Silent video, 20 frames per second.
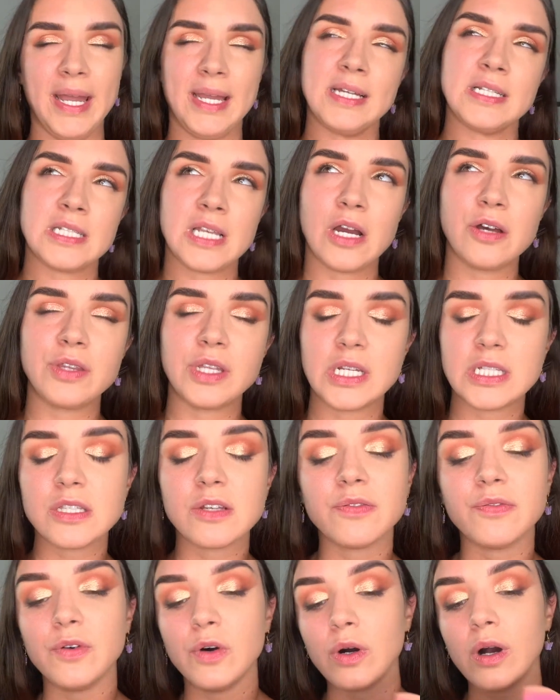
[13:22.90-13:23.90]
can tell that it's a
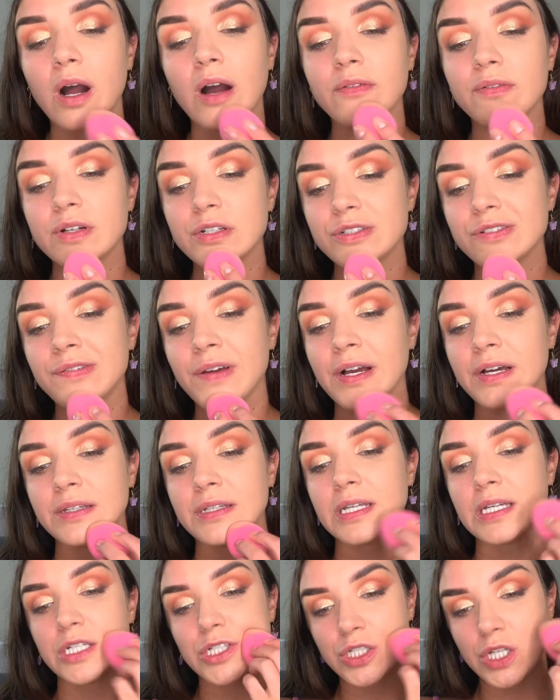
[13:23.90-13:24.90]
full coverage
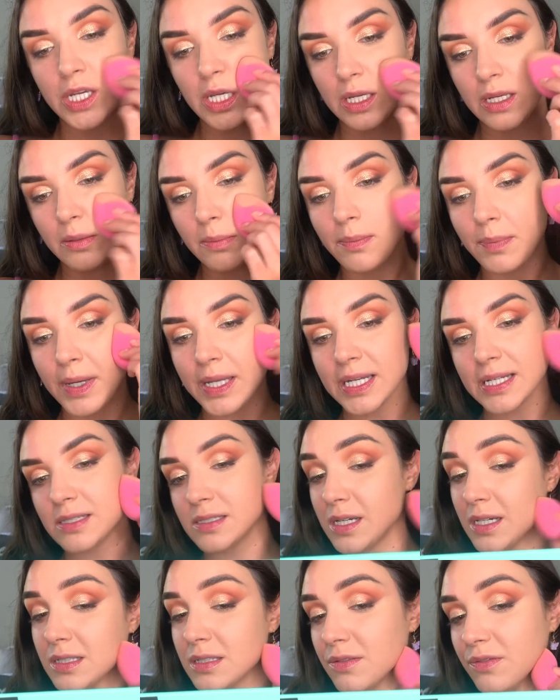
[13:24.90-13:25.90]
foundation, but it
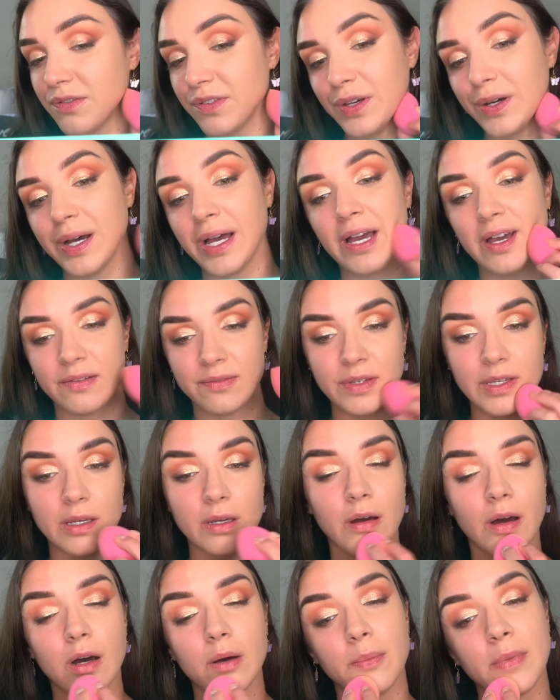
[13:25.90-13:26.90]
doesn't feel heavy
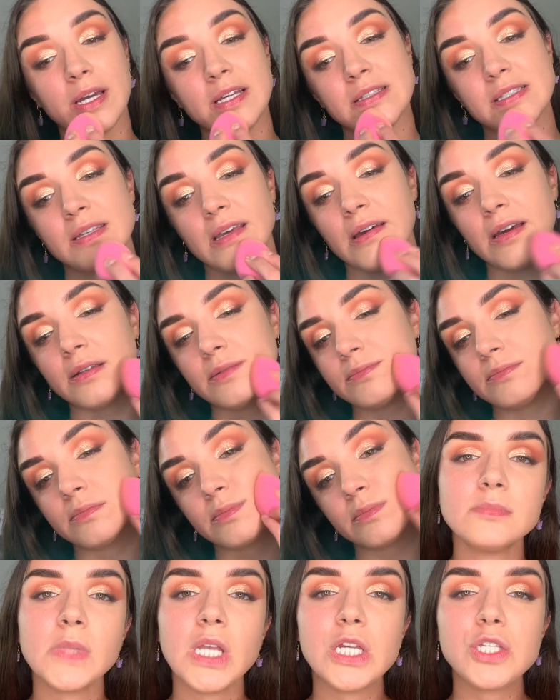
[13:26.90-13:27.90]
on my skin.
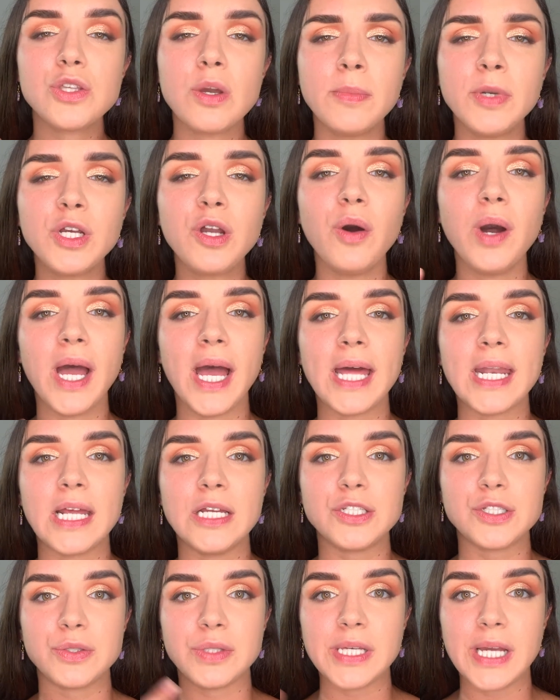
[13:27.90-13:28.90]
So I'm gonna go ahead
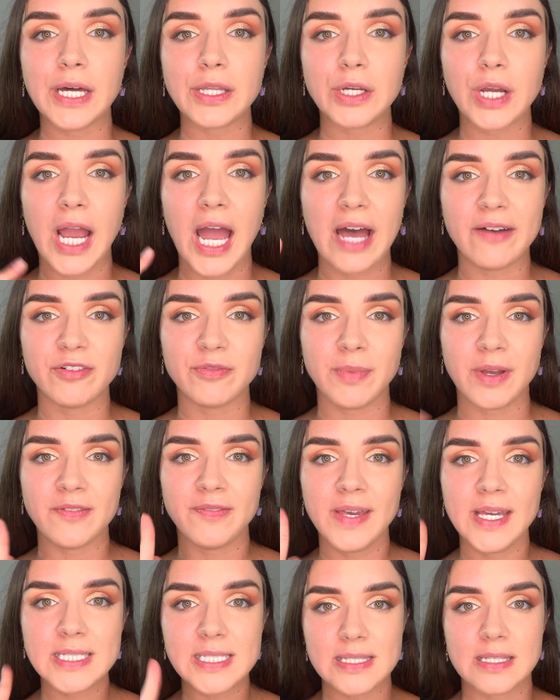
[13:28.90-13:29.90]
and do the other half of my
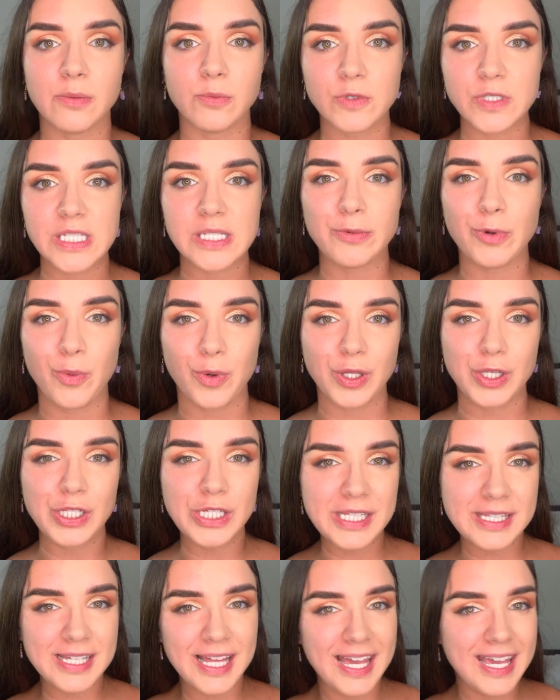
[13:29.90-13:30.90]
face, and then we'll see what we're
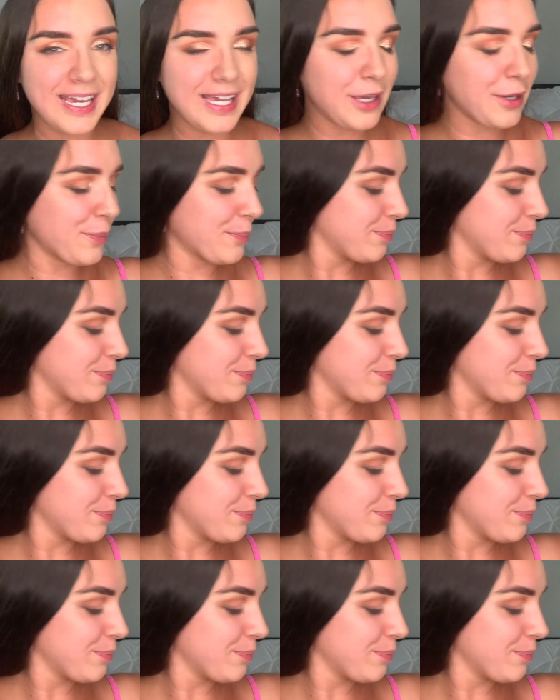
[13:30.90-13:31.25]
looking like.